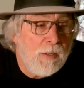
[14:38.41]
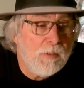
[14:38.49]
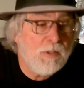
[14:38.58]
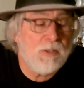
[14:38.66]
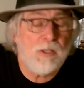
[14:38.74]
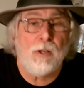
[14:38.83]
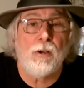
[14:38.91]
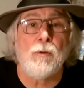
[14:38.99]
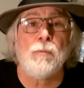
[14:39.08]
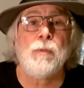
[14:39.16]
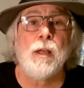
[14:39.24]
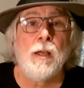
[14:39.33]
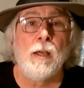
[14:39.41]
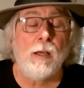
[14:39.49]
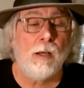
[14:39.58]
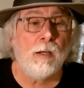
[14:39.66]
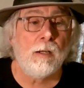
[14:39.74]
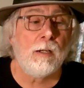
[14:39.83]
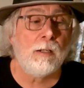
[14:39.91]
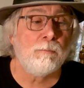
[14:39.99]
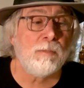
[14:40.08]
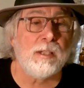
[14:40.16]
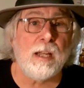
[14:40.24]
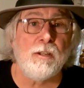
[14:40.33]
So
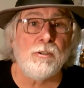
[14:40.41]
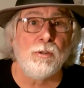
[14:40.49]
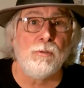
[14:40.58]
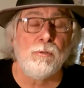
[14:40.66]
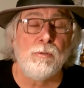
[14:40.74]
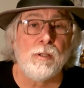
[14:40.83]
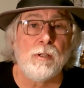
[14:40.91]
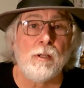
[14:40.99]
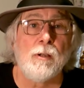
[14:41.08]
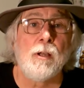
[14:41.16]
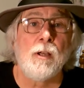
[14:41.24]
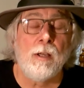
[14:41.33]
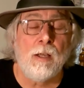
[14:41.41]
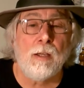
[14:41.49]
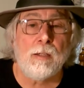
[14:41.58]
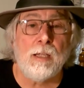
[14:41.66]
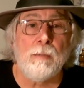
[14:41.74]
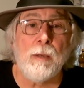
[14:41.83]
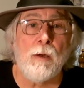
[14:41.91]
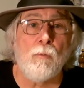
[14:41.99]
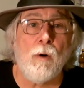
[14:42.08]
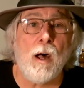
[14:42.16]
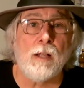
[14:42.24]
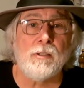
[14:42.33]
stay tuned. Keep on
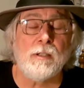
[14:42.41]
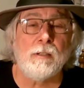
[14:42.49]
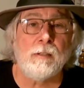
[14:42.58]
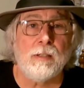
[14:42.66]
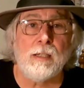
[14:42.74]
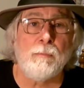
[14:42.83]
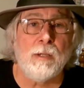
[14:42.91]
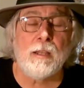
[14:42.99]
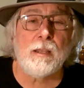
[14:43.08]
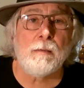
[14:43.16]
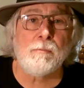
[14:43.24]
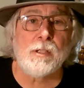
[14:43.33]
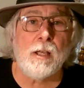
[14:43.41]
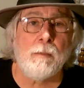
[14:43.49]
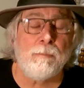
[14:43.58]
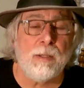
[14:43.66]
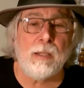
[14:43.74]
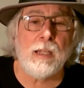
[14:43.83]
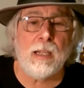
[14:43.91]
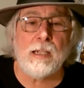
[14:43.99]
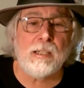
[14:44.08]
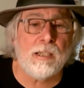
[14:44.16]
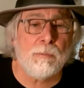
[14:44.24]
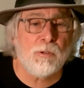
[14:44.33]
watching, give me a thumbs up, and
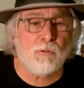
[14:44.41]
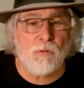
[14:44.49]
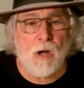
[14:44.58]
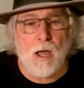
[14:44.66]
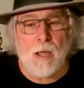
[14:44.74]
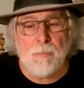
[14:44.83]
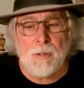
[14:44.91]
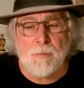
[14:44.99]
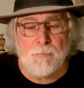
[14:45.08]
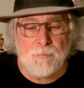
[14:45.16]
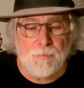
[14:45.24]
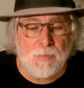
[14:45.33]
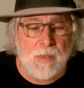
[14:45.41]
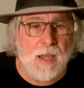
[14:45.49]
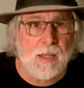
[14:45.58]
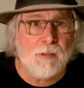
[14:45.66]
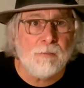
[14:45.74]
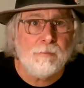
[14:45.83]
subscribe. Thank you.